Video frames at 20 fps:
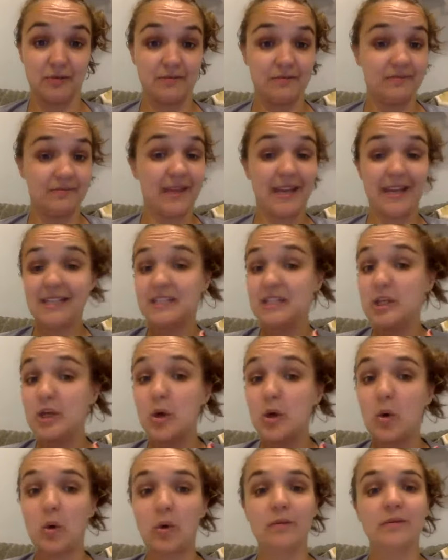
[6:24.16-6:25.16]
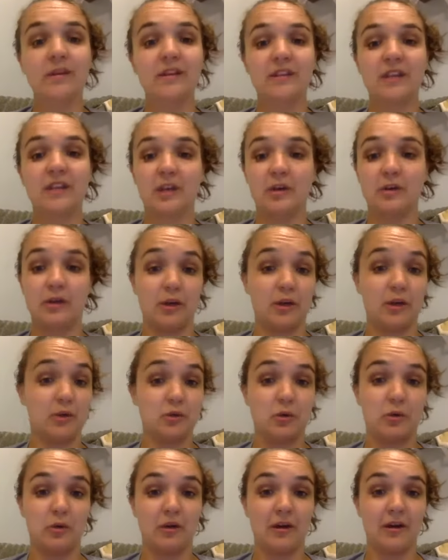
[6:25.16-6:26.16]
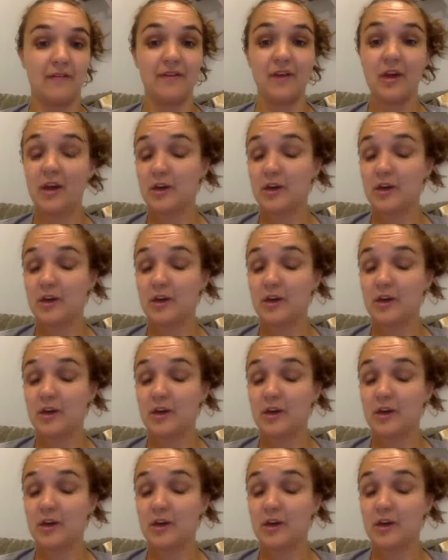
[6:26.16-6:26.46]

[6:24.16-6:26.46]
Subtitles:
That is the only thing you're in control of.